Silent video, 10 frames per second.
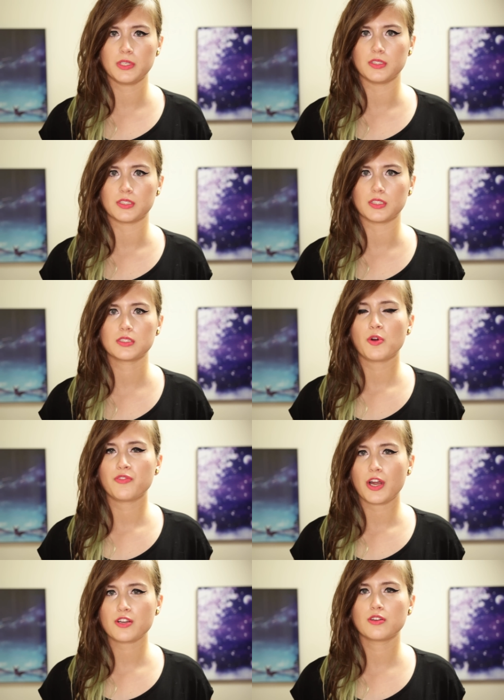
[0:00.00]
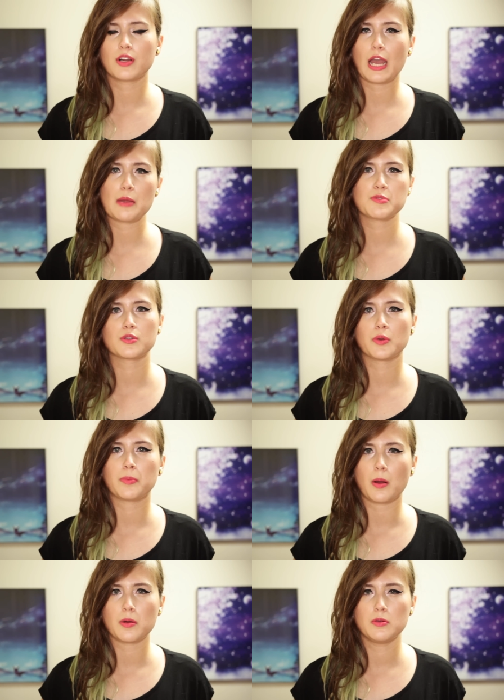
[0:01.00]
businesses. Professional captions would
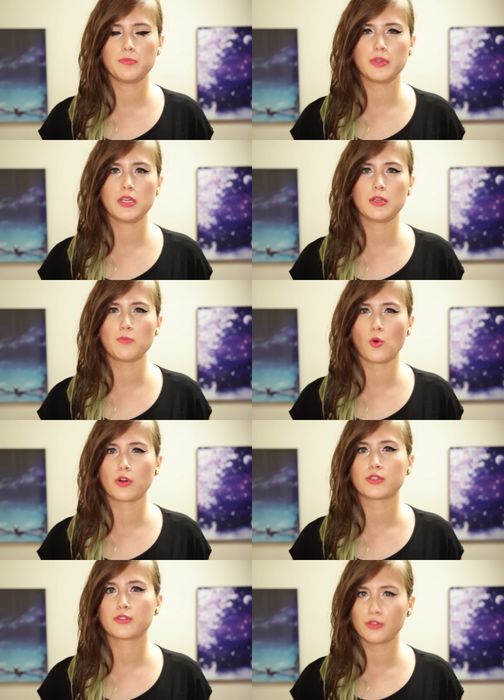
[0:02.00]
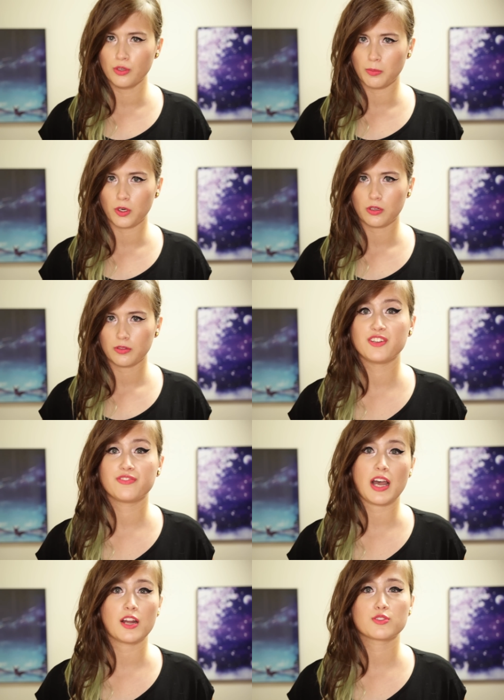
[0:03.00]
probably be more suitable. In
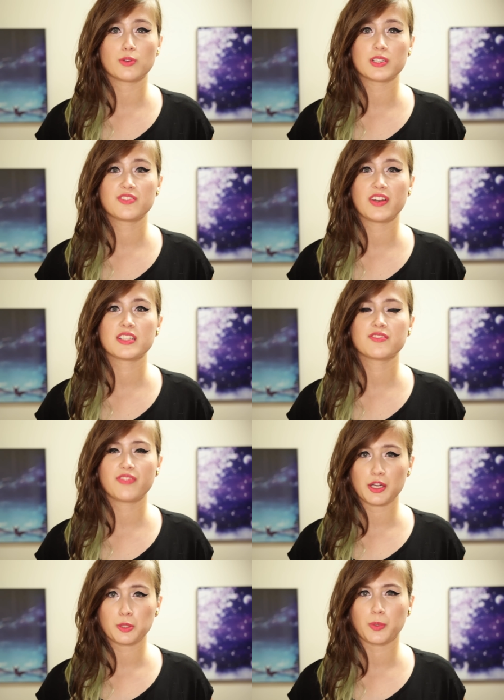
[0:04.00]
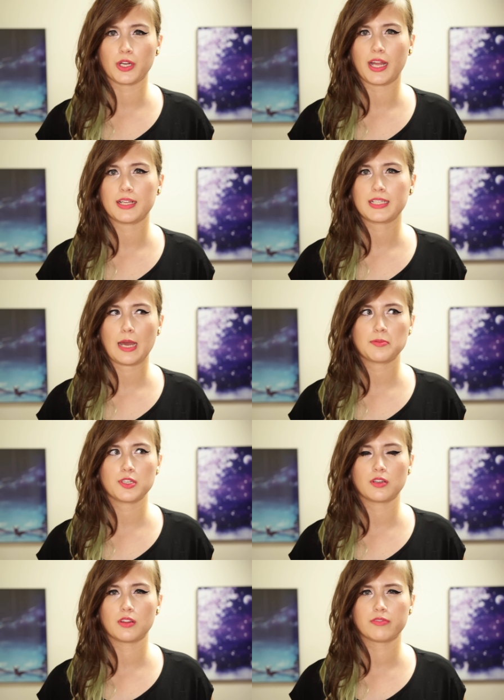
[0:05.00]
fact, SourceFed's Facebook has
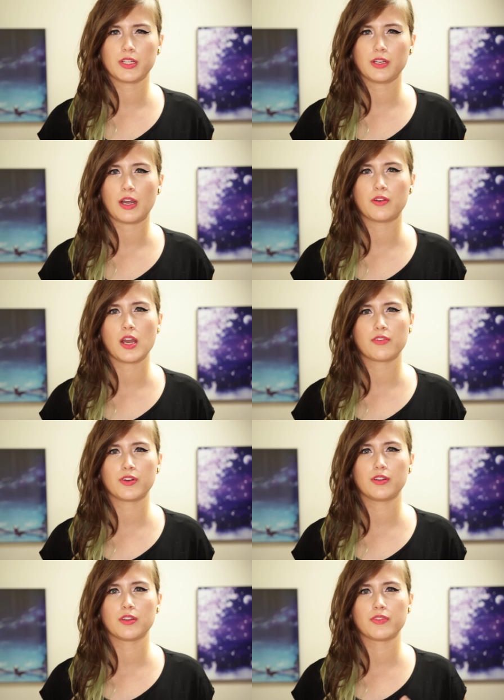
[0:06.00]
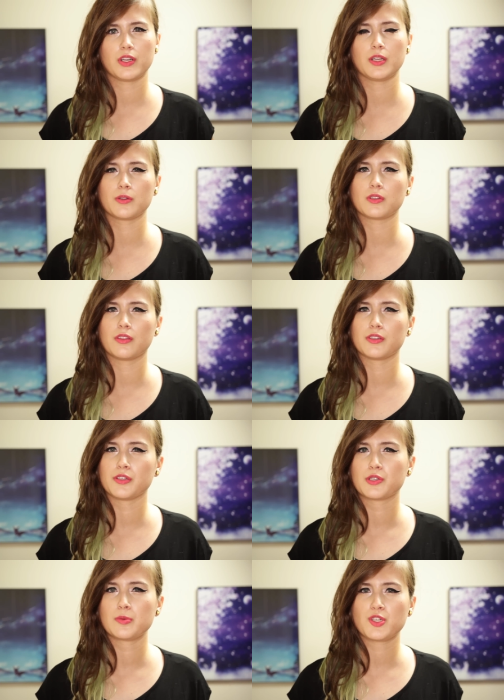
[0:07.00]
captions on the video. However, the videos on the
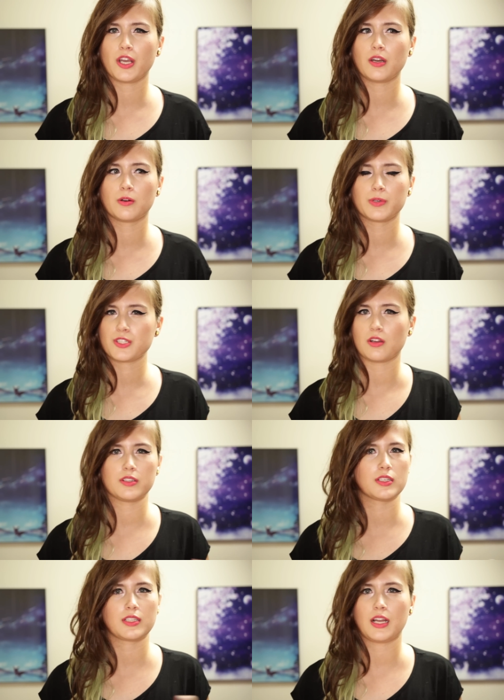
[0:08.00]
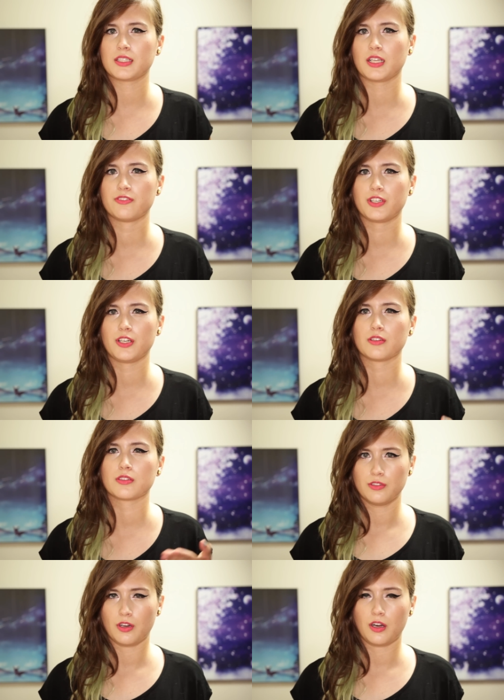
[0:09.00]
YouTube channel, which are the exact same videos,
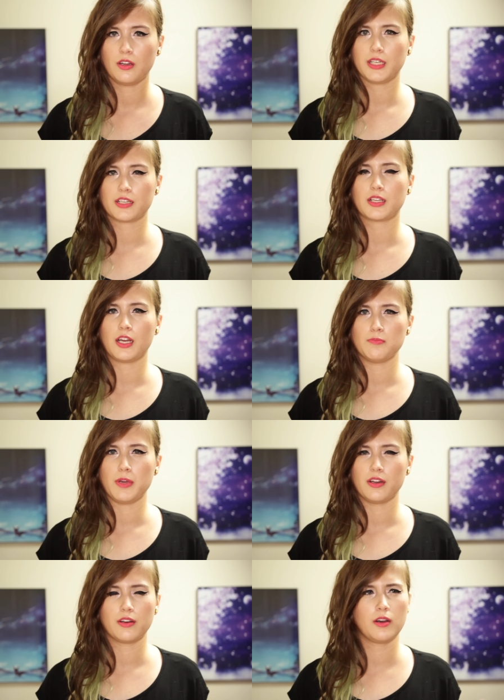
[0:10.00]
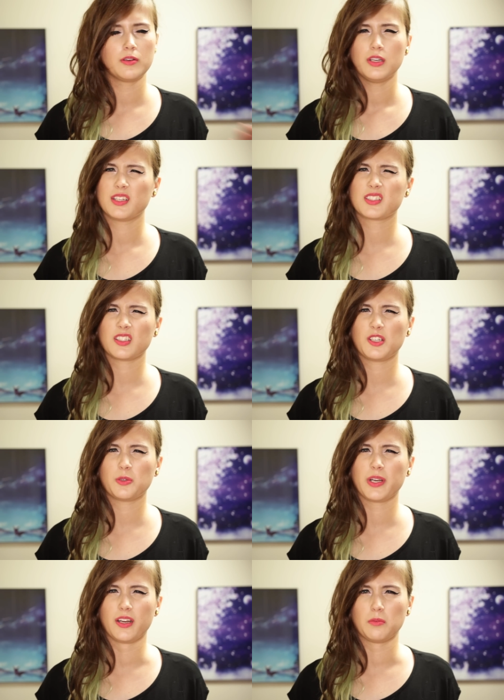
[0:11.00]
do not. Yes, I have made a note. It's a
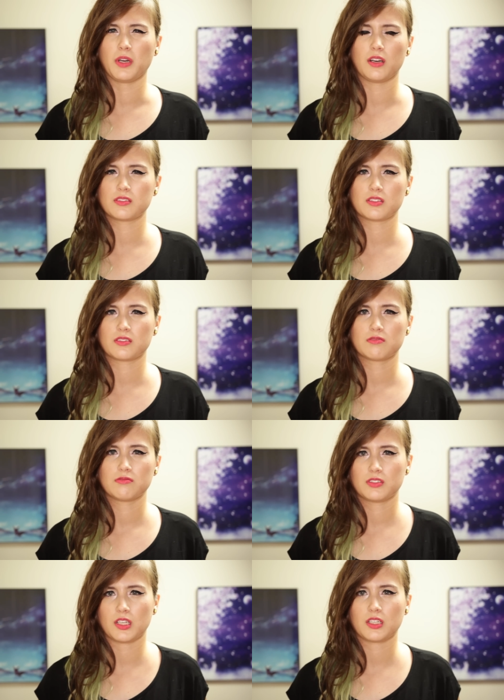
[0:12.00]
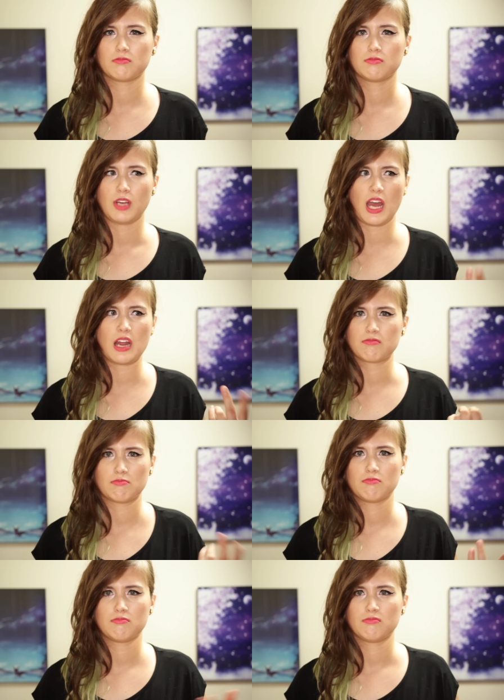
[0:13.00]
little weird, but I was like, hey,
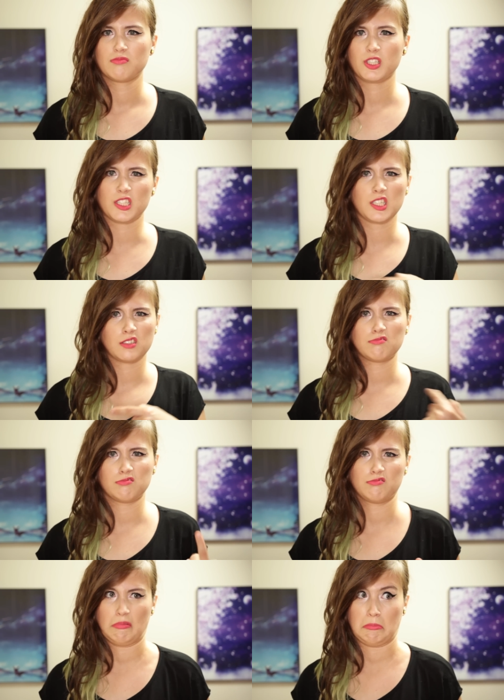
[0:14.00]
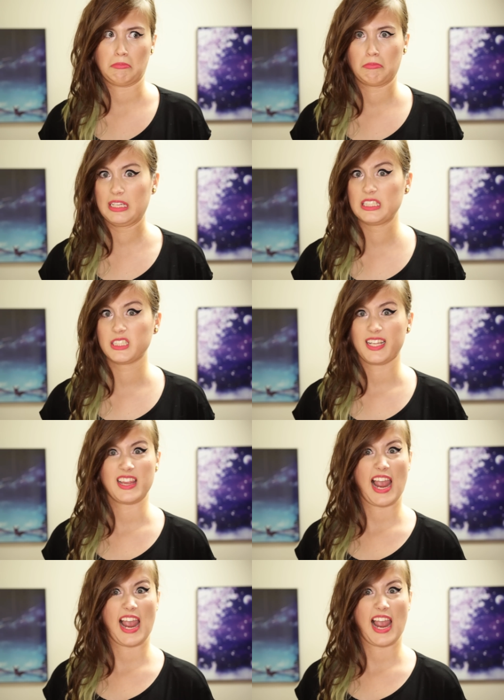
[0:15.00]
could you please?